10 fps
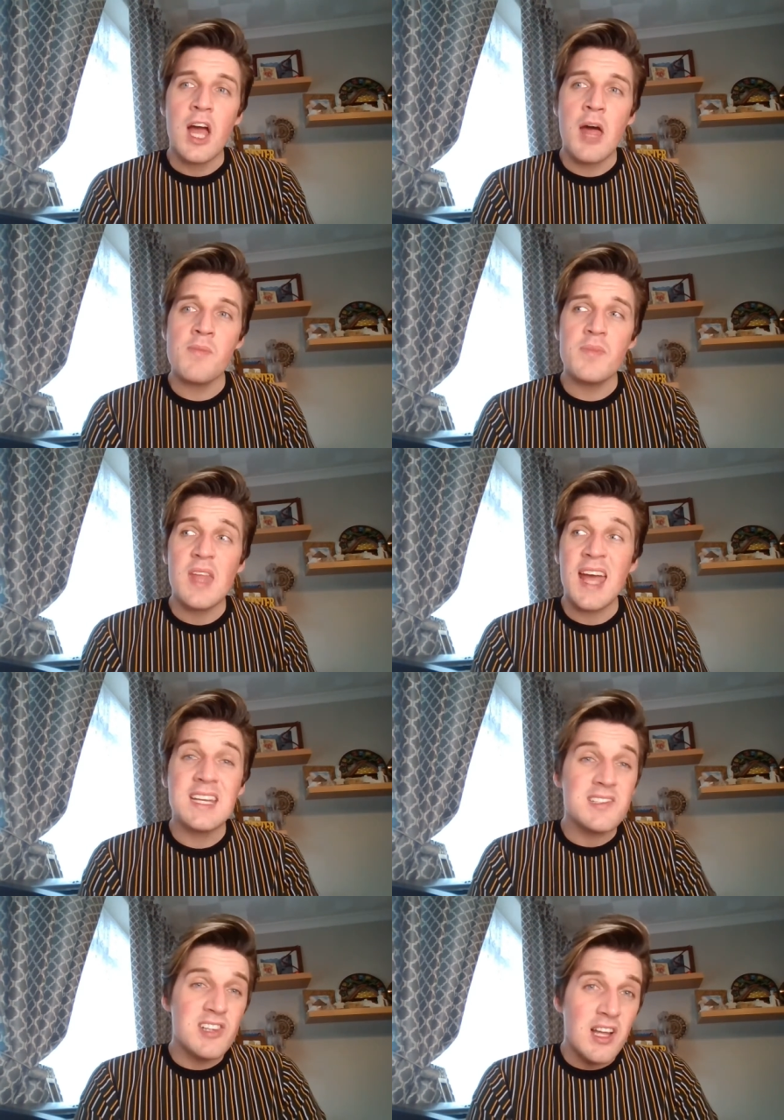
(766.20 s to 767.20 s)
Um,
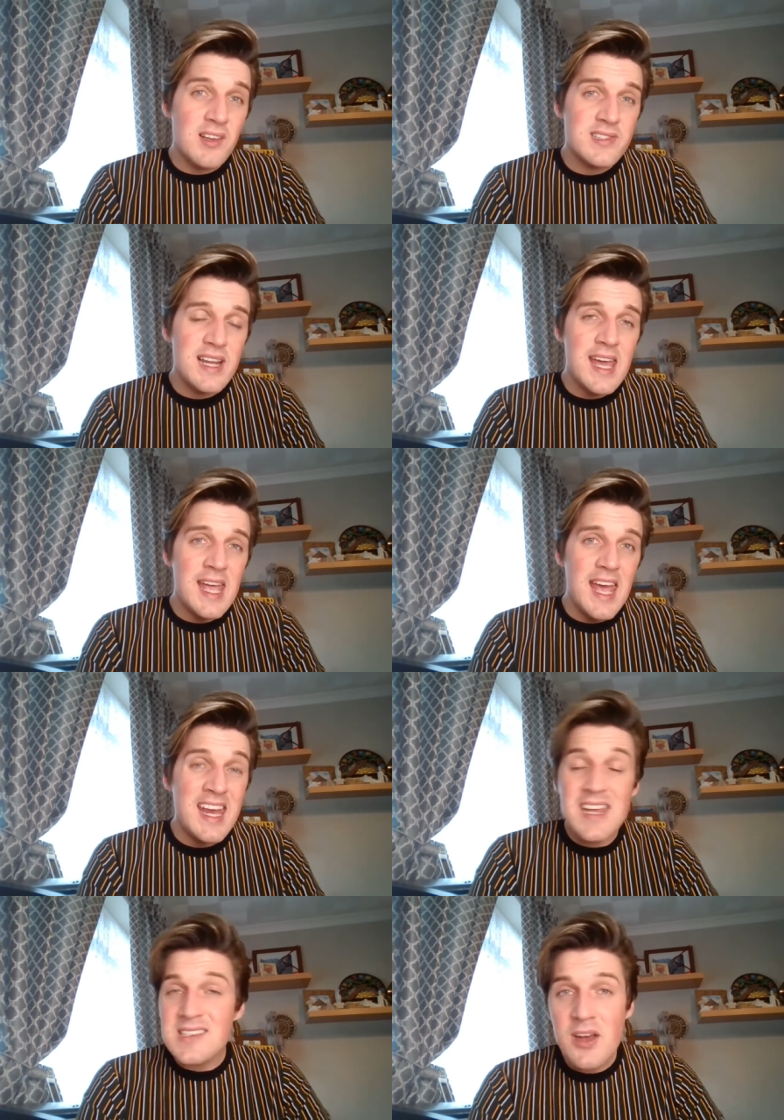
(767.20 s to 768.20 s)
and just lastly,
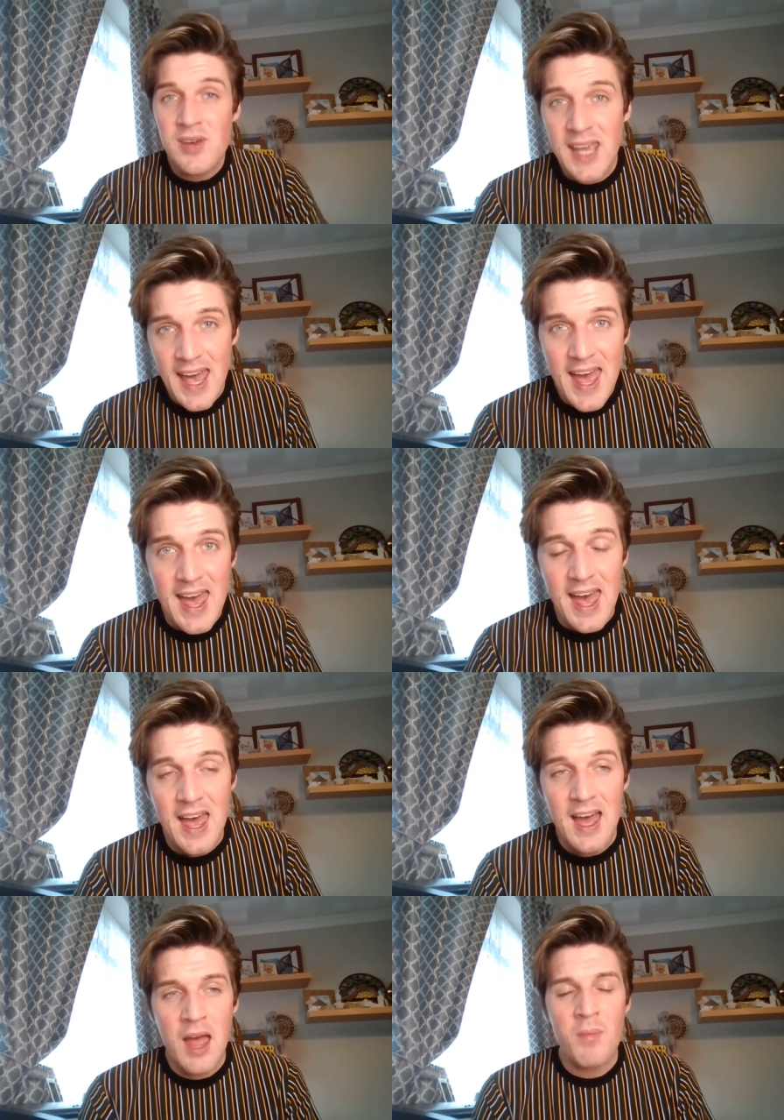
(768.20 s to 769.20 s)
it is only
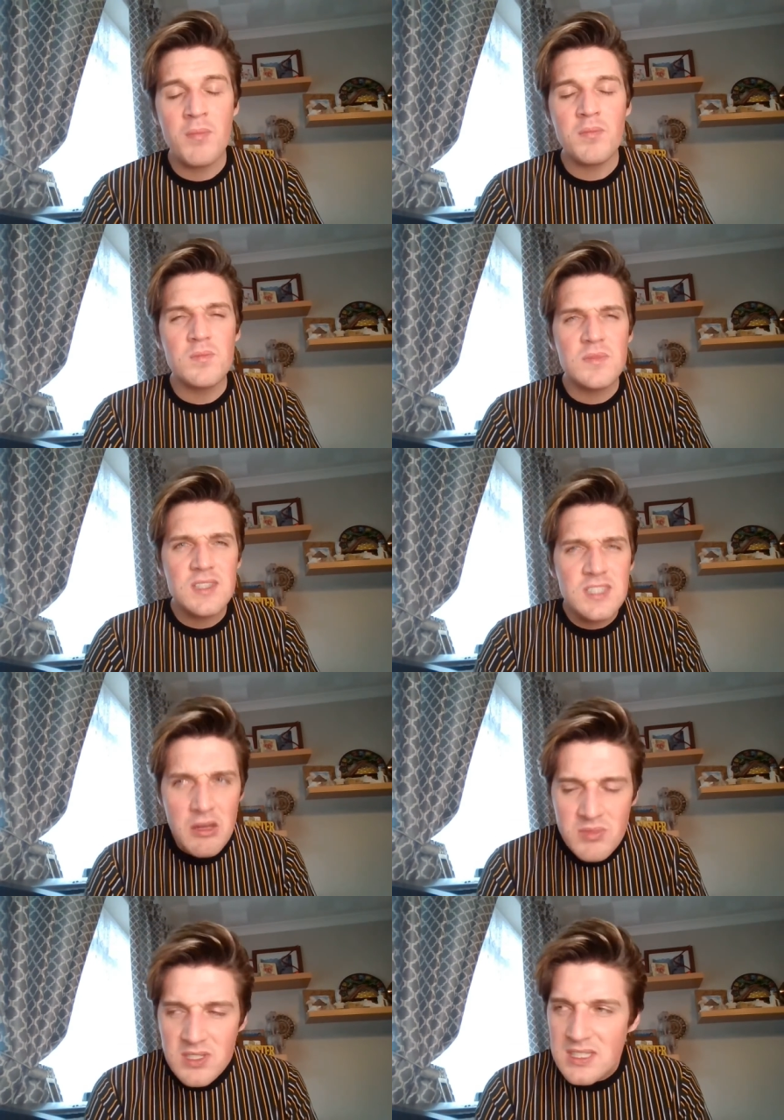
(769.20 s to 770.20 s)
hair. Um,
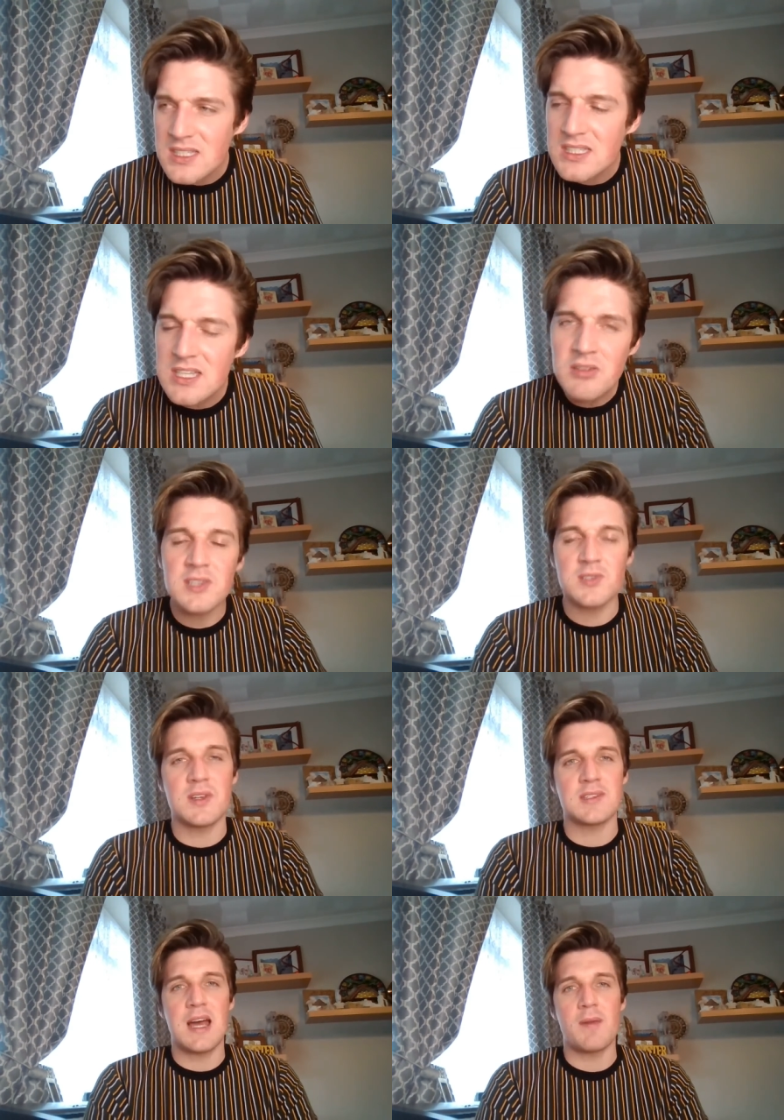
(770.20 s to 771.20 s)
don't don't get
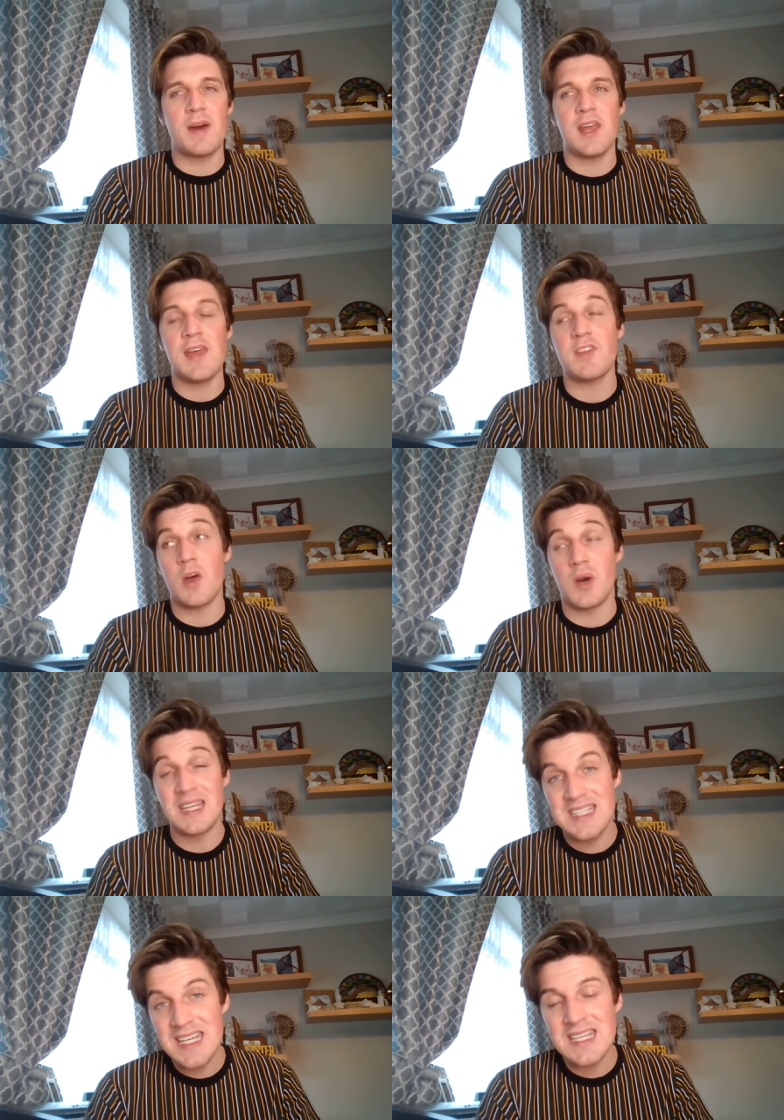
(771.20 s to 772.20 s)
stressed out about it, even though
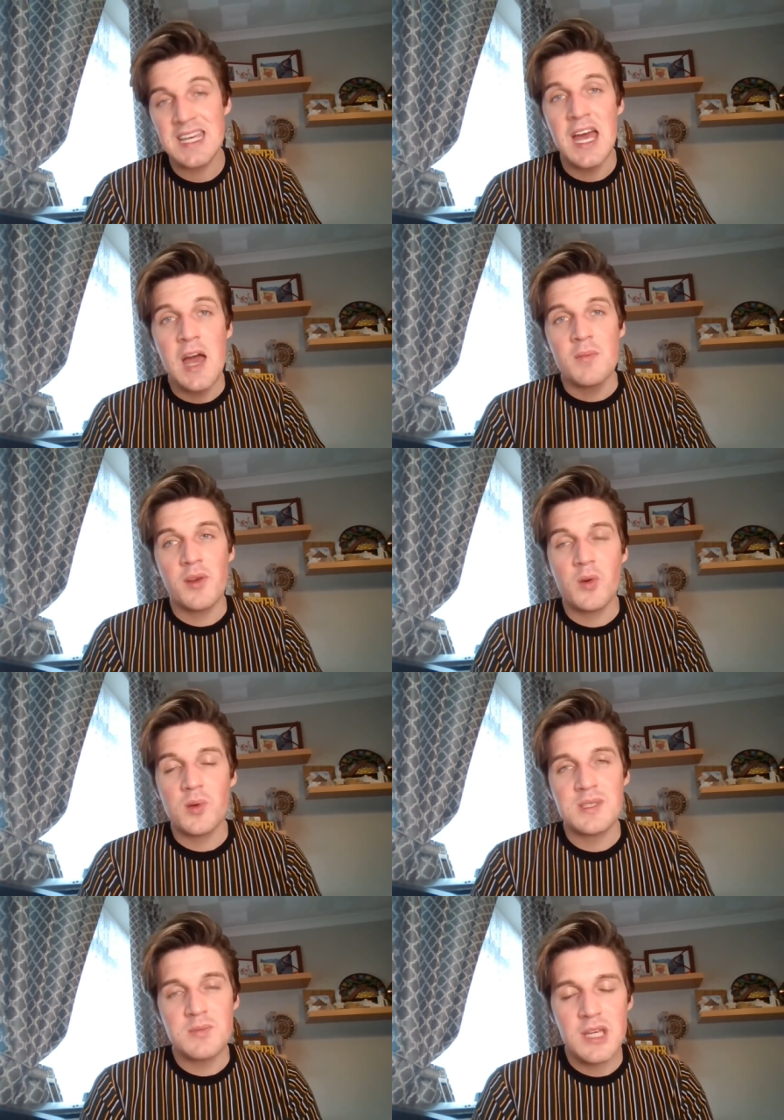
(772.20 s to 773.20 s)
I did. But of
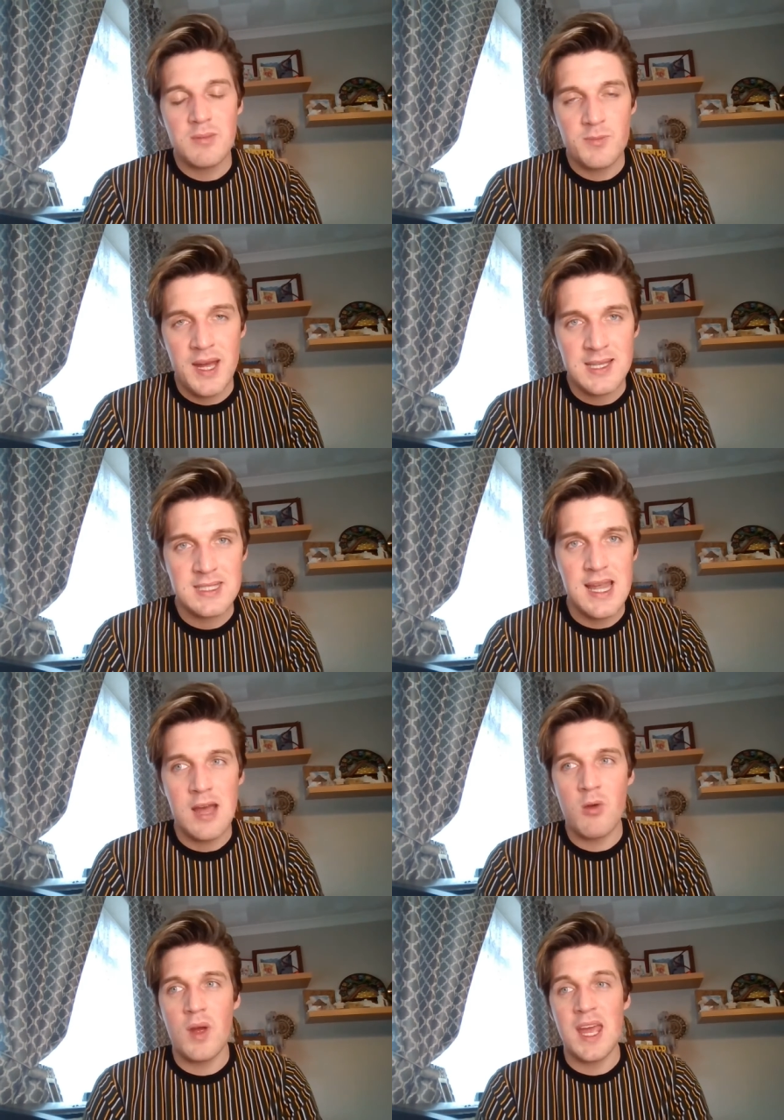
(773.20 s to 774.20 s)
course, sometimes past
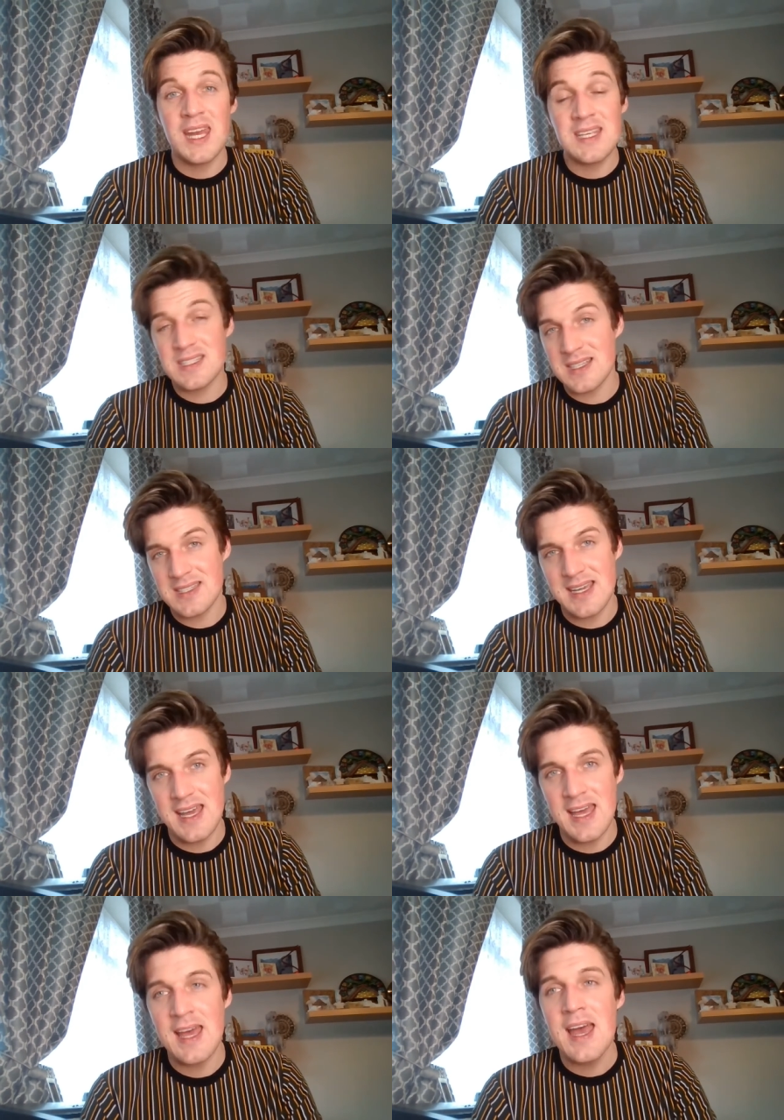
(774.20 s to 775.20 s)
now, it is just
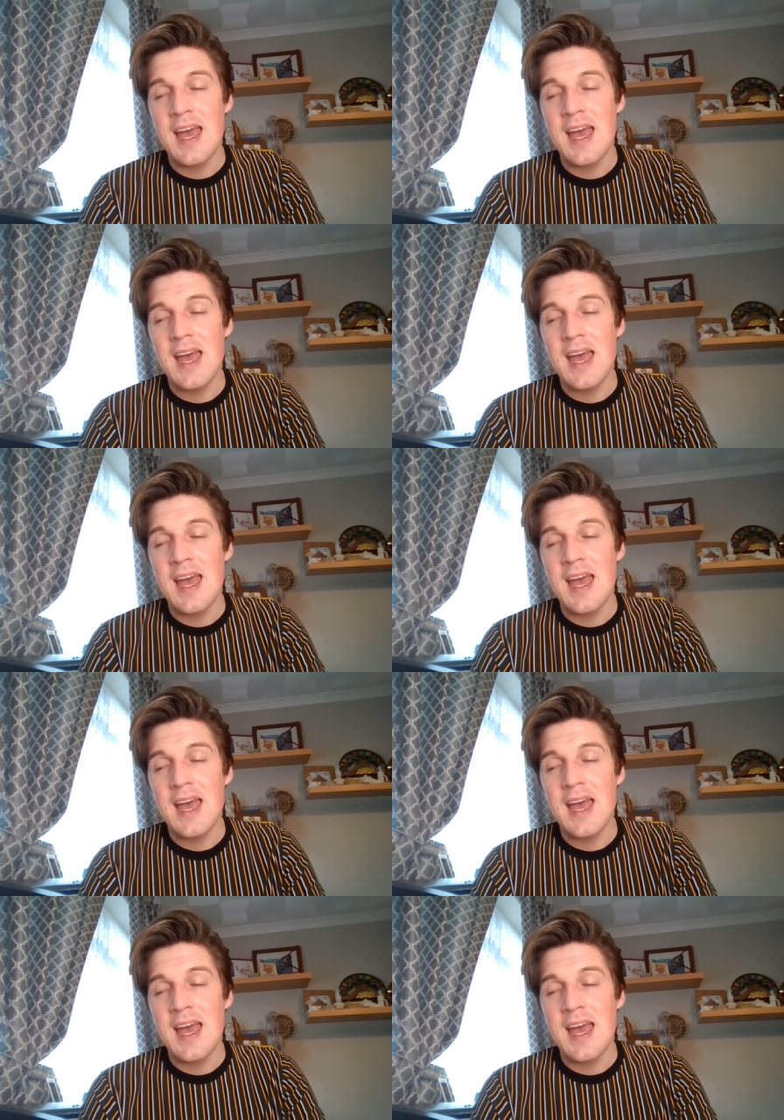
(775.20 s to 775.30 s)
hair.